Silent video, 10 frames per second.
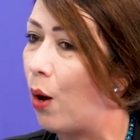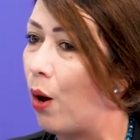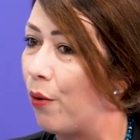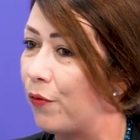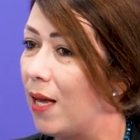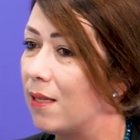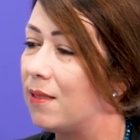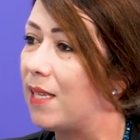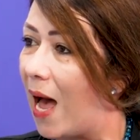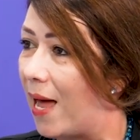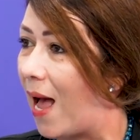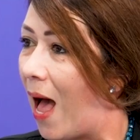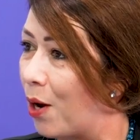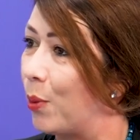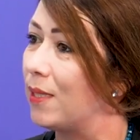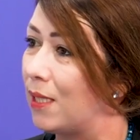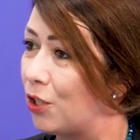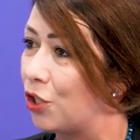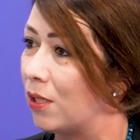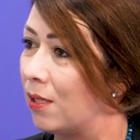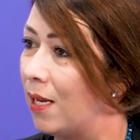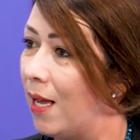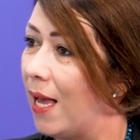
of data acquisition